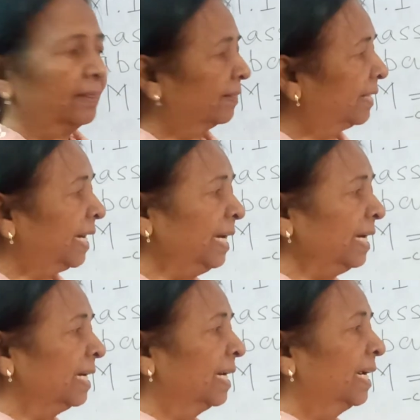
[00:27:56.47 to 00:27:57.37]
then
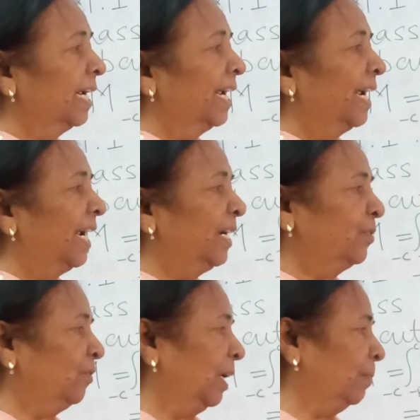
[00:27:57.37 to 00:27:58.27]

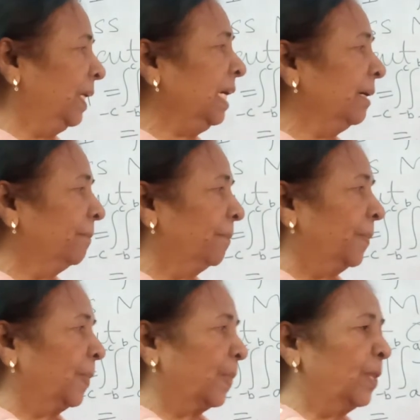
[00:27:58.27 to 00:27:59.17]
it will be
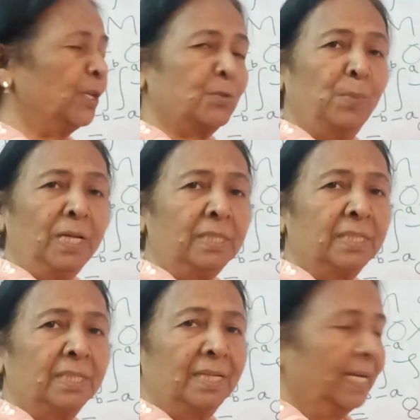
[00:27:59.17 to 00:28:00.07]
this much,
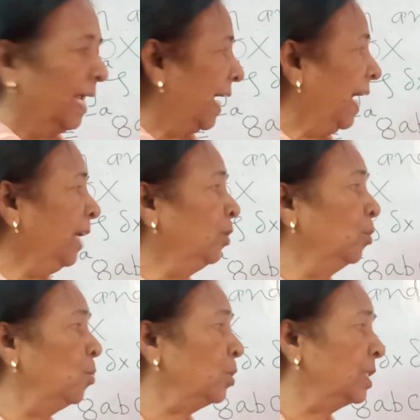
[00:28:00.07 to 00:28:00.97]
and no